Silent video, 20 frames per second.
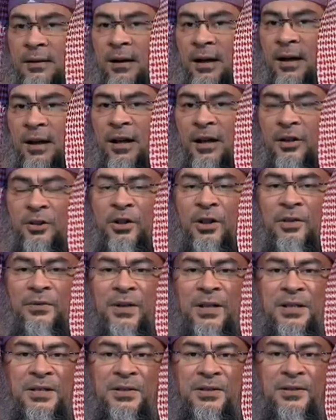a lot
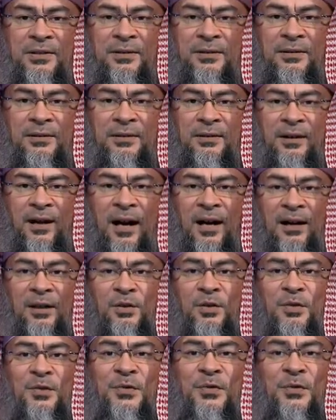of us are
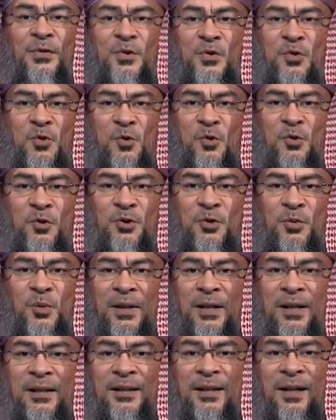confused
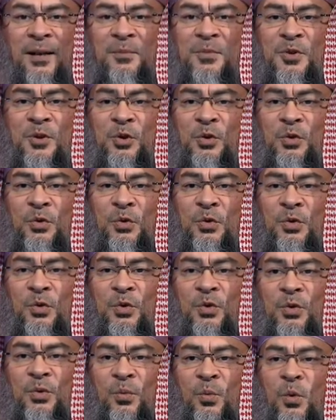when it comes to
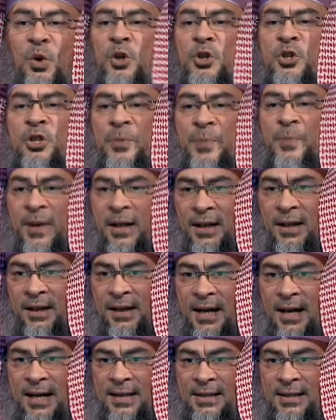worshipping
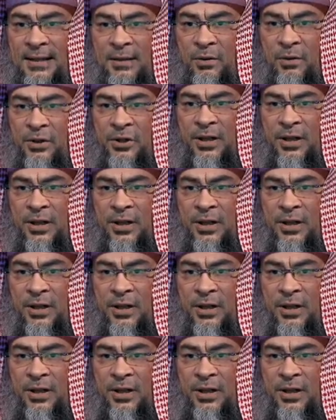Allah Azza wa